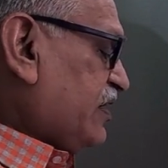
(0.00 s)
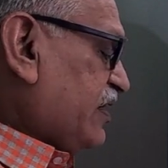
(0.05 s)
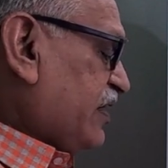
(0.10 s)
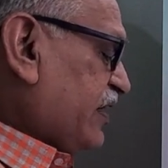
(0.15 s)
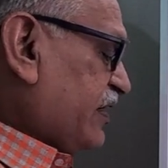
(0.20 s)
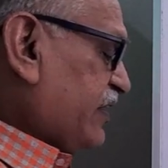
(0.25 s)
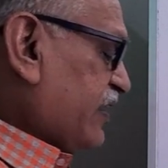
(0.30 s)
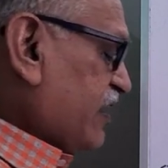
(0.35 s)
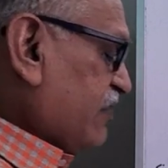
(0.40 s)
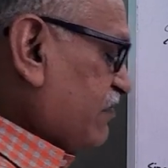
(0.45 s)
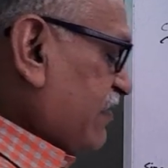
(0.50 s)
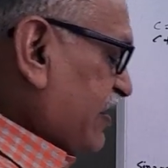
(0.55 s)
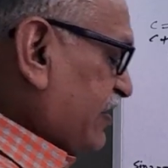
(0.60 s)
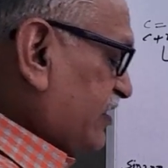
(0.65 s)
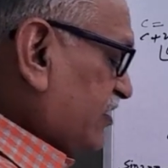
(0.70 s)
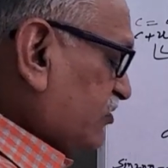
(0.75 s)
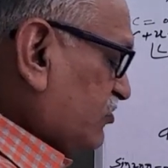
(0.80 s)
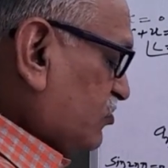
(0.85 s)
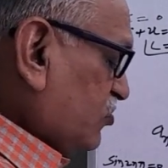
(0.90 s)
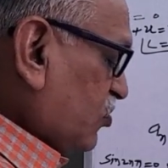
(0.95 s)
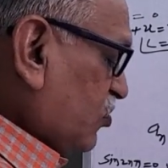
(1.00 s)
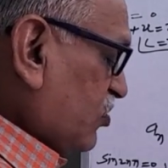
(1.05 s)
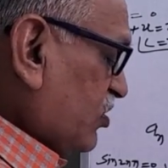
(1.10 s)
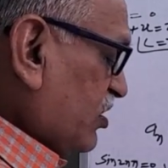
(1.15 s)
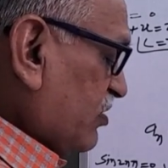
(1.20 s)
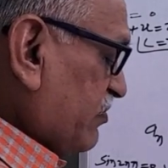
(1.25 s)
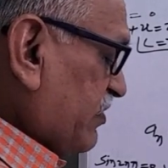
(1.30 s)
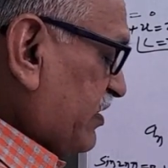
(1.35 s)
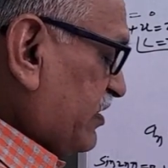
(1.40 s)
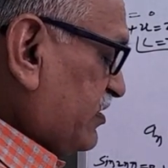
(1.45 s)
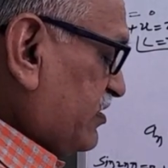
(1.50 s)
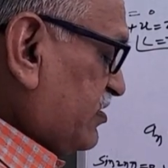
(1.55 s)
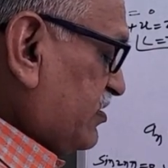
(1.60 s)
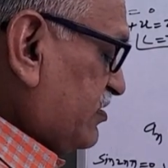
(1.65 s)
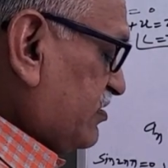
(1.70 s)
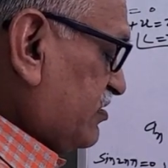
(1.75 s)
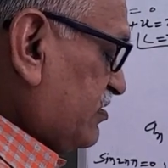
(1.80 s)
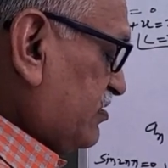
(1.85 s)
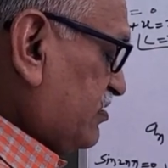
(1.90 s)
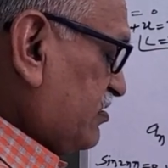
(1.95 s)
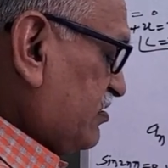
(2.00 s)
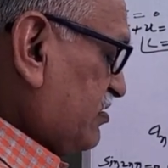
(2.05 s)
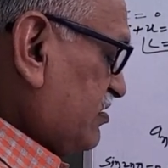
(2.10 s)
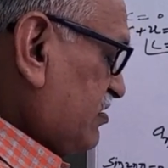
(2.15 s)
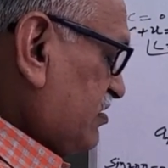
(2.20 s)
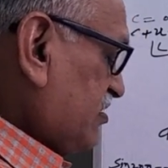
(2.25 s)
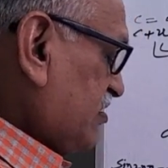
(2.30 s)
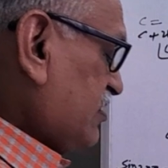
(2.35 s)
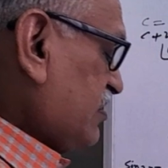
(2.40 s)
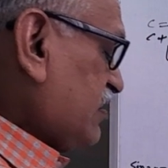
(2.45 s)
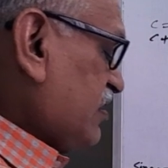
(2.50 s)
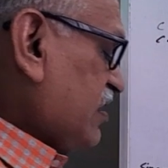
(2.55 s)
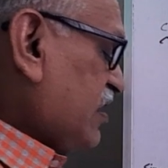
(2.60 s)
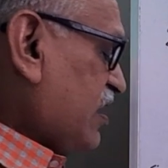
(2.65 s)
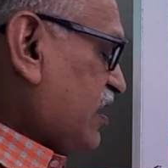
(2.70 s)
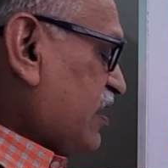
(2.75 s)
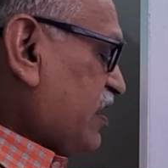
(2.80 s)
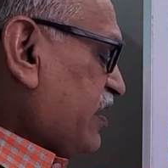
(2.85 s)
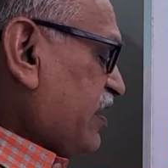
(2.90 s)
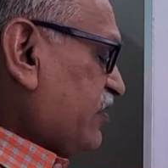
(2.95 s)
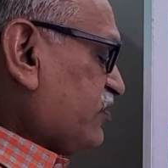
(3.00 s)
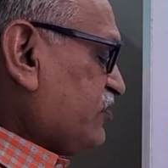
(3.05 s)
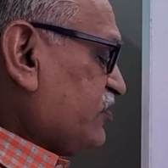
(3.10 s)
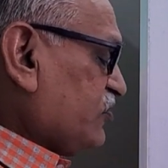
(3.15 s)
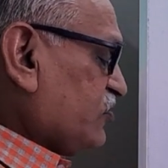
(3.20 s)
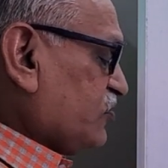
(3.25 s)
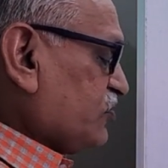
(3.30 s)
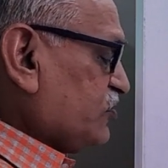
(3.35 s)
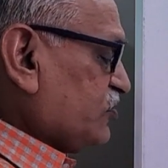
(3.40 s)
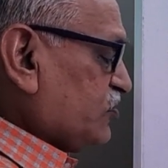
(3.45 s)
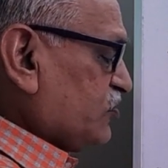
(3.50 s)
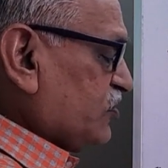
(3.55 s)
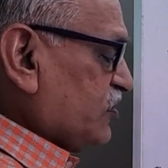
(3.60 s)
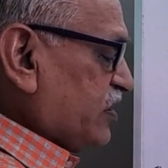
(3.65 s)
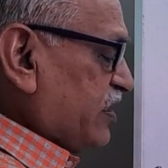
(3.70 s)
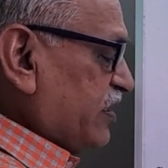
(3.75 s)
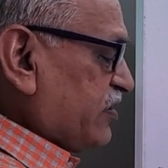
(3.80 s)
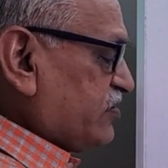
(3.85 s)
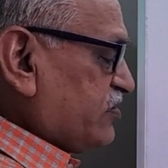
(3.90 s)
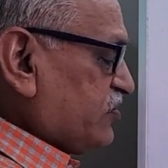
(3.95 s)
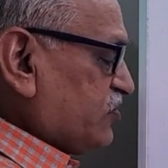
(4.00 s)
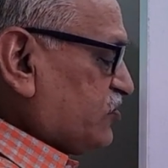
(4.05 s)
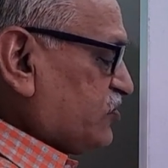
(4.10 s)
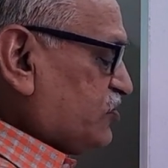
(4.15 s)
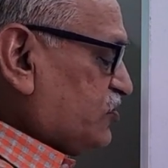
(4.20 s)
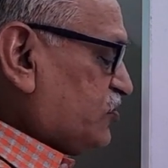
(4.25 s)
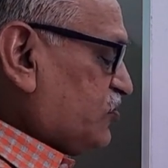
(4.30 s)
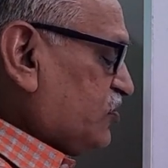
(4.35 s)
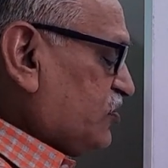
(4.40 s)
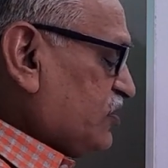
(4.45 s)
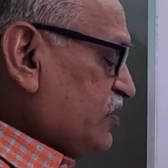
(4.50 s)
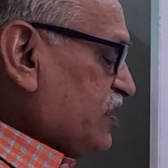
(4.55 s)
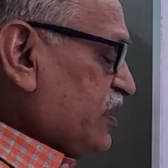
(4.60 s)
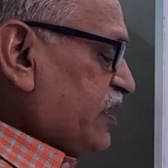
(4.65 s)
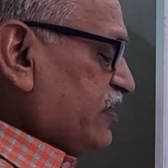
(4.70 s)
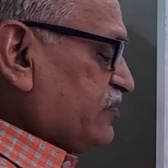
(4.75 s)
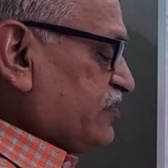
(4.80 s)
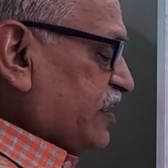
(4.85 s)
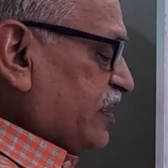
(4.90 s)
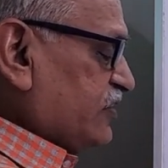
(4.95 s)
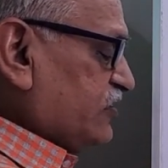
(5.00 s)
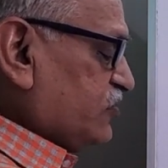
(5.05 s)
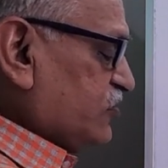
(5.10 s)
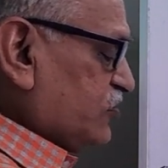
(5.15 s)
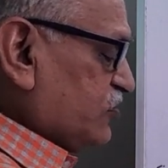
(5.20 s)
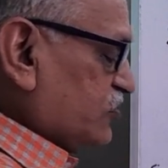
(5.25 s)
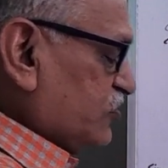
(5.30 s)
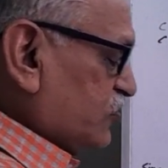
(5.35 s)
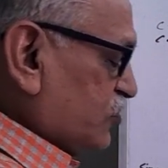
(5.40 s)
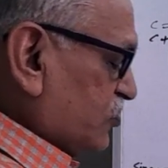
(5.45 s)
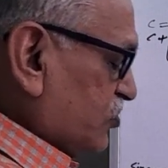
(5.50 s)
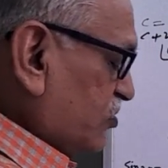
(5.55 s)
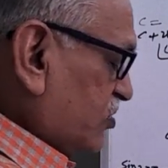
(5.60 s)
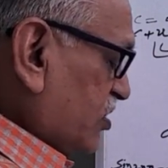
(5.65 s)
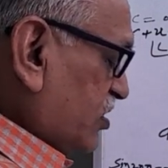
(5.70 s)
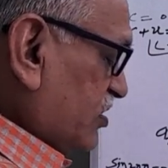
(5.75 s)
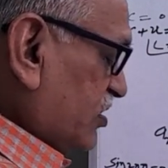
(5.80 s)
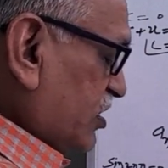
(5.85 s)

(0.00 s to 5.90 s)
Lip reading: And then minus lower limit, x0, 0, x0, 0, and sine 0, 0.